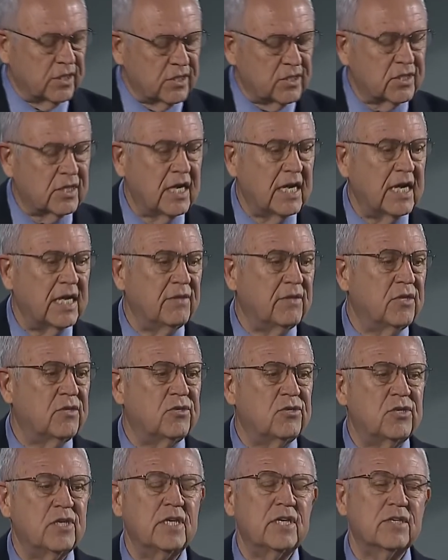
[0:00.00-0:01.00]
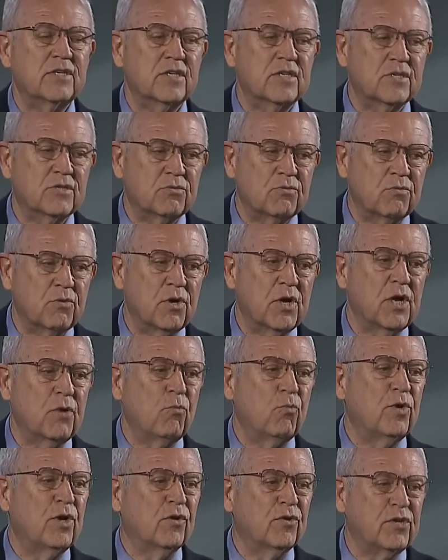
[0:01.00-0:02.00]
a sign that Jesus
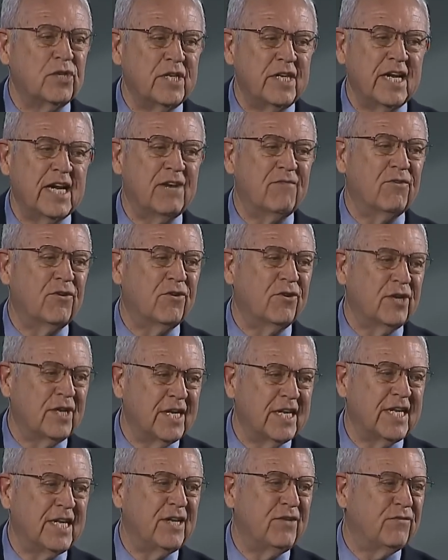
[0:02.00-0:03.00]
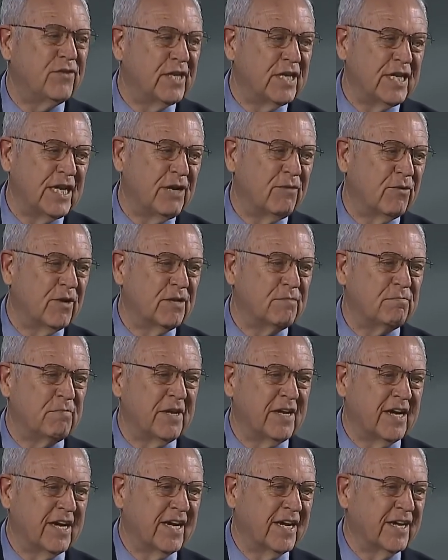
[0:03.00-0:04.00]
will never leave anyone
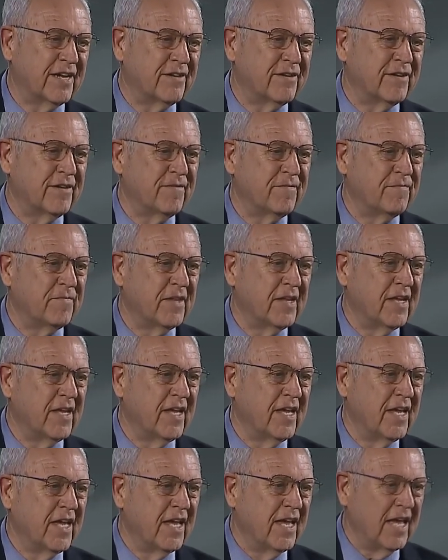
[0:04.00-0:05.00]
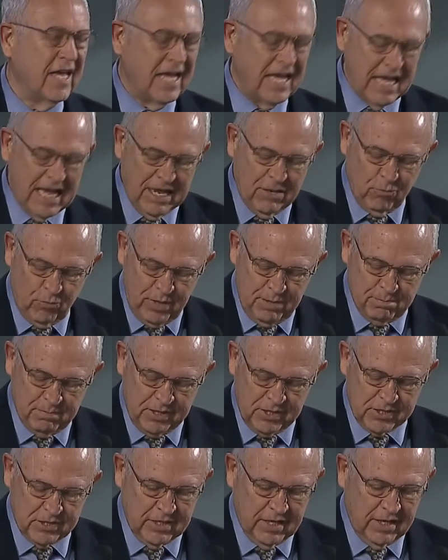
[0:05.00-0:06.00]
behind. And we
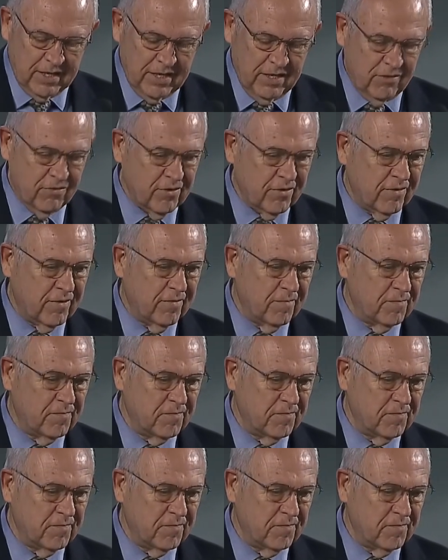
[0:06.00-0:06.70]
must not either.